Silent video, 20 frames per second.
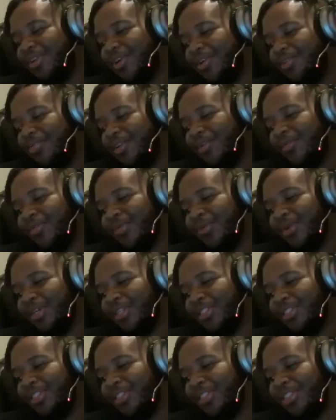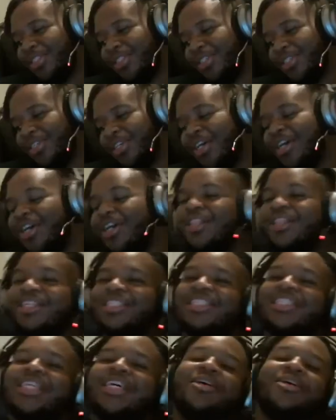out if I even want to touch this thing.
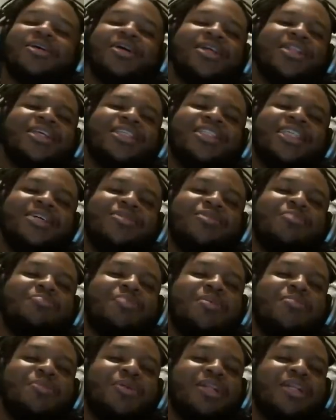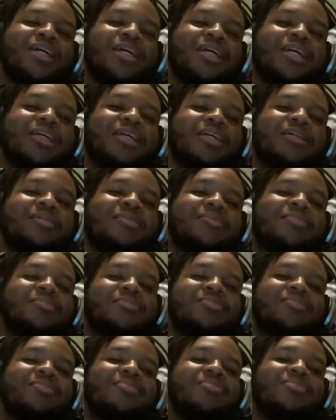This th- okay, this thing with people like
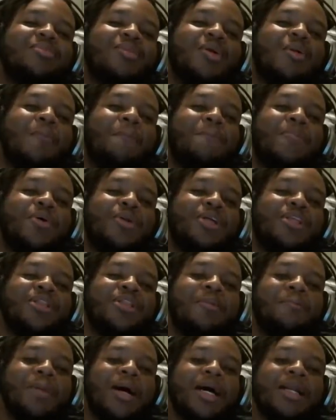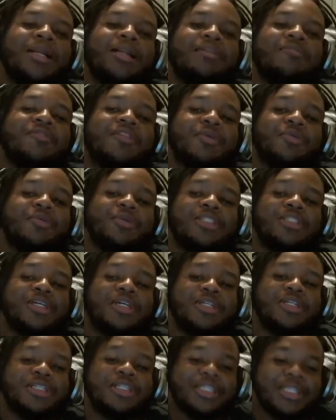putting their bodily fluids
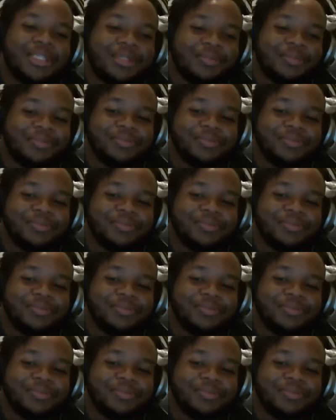on shit.